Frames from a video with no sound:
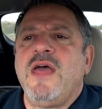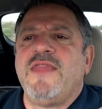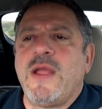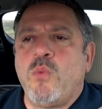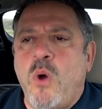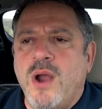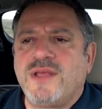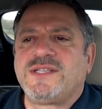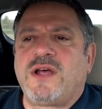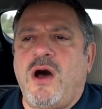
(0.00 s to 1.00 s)
They want
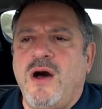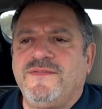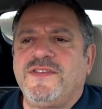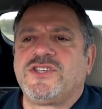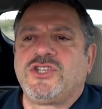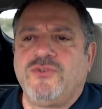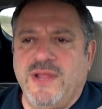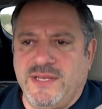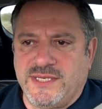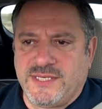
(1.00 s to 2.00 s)
us off the
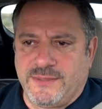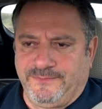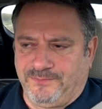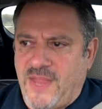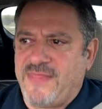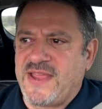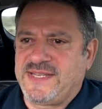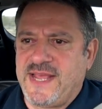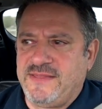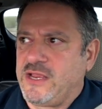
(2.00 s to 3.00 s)
streets, and they
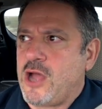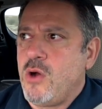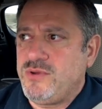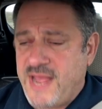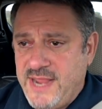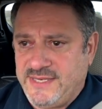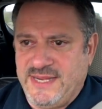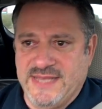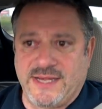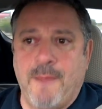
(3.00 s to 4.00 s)
say the go date
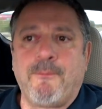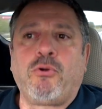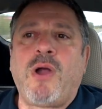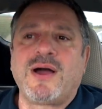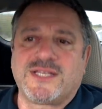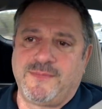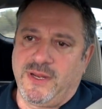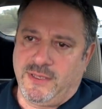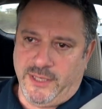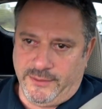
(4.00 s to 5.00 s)
is
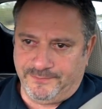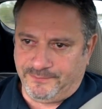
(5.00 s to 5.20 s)
approximately